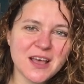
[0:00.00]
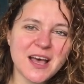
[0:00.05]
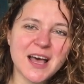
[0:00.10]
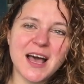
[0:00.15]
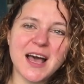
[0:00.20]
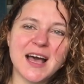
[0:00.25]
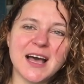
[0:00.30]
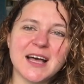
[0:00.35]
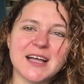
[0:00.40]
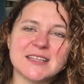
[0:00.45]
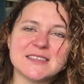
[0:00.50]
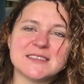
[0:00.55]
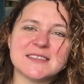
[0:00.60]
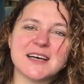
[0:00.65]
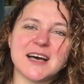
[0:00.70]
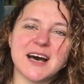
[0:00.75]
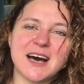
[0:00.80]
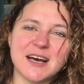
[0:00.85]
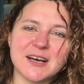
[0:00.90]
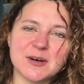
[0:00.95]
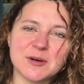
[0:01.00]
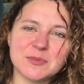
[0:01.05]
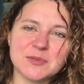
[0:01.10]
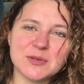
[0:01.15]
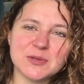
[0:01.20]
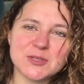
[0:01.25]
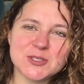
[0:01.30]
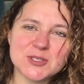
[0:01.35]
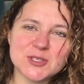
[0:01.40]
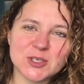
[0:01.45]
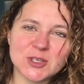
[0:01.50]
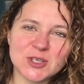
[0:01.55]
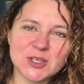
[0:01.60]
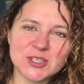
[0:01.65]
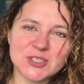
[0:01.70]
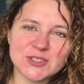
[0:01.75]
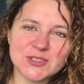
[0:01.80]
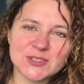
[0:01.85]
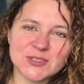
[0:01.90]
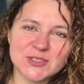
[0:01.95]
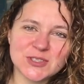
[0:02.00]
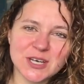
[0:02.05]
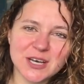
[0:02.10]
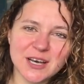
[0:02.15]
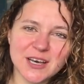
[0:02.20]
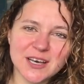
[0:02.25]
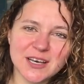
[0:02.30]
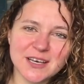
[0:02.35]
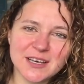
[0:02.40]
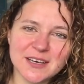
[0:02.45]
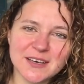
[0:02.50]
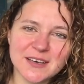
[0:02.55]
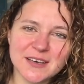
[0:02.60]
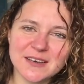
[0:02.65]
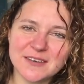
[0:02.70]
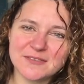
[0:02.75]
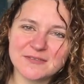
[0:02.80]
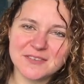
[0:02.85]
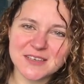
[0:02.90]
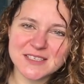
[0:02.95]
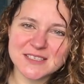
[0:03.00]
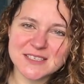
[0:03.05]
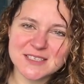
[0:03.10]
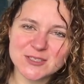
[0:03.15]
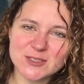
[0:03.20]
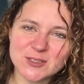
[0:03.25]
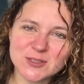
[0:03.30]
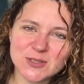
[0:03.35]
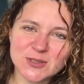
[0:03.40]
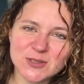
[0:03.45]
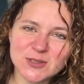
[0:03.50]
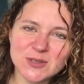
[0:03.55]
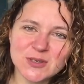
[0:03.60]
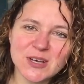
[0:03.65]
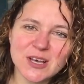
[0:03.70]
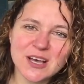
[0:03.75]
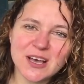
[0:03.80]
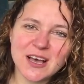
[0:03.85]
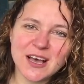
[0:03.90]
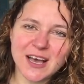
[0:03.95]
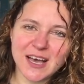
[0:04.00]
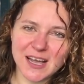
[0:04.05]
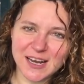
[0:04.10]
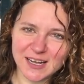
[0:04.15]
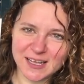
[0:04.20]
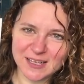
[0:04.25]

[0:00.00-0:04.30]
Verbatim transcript: And I hope you enjoyed today's visit too, and I